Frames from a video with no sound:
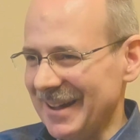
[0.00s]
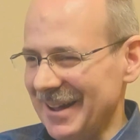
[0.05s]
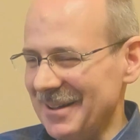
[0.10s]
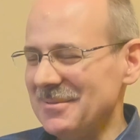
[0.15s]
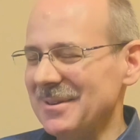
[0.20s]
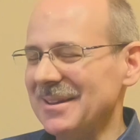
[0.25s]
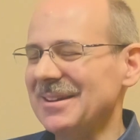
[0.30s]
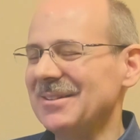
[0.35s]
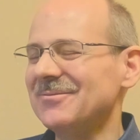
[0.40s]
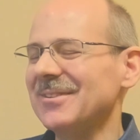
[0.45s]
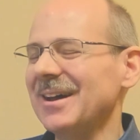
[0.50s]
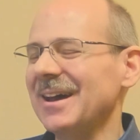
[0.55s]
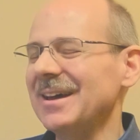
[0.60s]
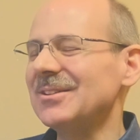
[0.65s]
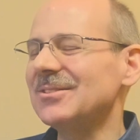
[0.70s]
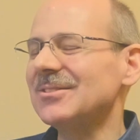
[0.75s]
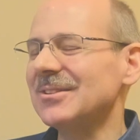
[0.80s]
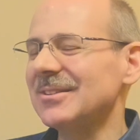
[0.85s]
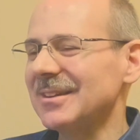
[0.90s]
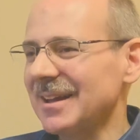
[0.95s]
I've been
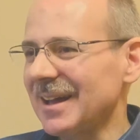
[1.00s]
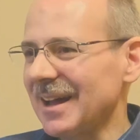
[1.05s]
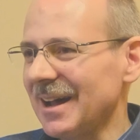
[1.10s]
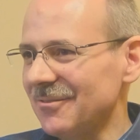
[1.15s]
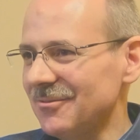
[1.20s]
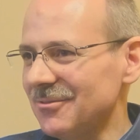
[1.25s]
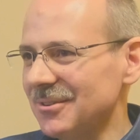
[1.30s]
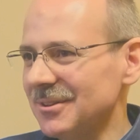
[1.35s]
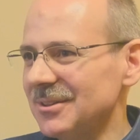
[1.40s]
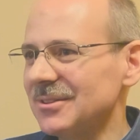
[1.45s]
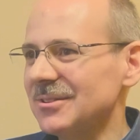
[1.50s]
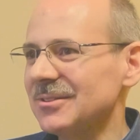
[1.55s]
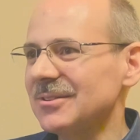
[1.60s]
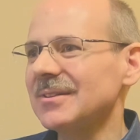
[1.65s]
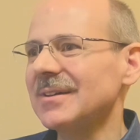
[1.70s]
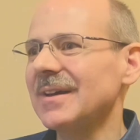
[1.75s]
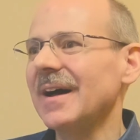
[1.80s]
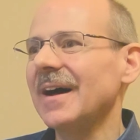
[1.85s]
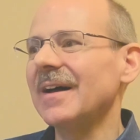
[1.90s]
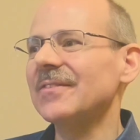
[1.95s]
invited to the conference
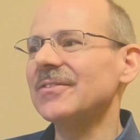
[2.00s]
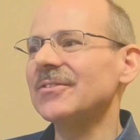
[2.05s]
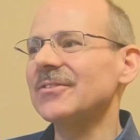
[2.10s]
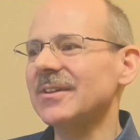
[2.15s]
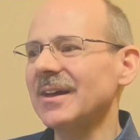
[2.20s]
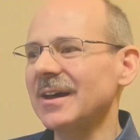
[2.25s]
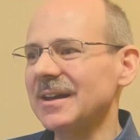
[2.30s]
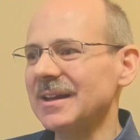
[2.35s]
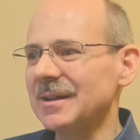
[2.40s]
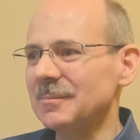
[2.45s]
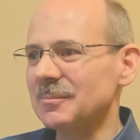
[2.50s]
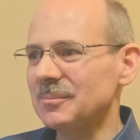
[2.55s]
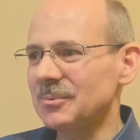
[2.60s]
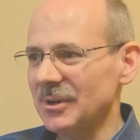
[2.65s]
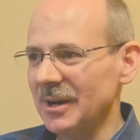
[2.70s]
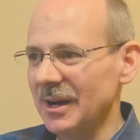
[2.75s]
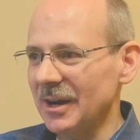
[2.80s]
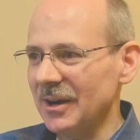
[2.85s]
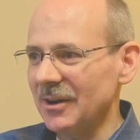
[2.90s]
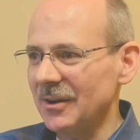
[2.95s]
on study and
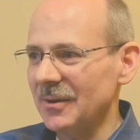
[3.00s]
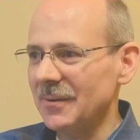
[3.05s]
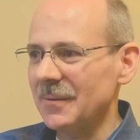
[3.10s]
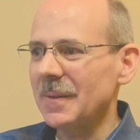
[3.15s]
prayer,